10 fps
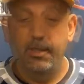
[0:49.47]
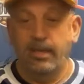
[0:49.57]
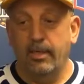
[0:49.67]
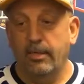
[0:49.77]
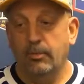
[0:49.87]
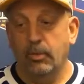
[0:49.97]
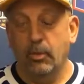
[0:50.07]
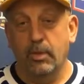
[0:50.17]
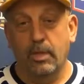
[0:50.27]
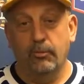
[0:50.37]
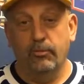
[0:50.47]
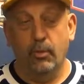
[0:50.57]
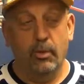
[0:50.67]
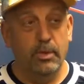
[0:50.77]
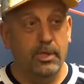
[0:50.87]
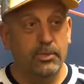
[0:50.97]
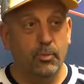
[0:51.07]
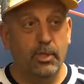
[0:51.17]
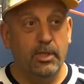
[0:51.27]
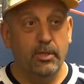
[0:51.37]
We're going down to Florida next
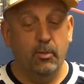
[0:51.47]
week,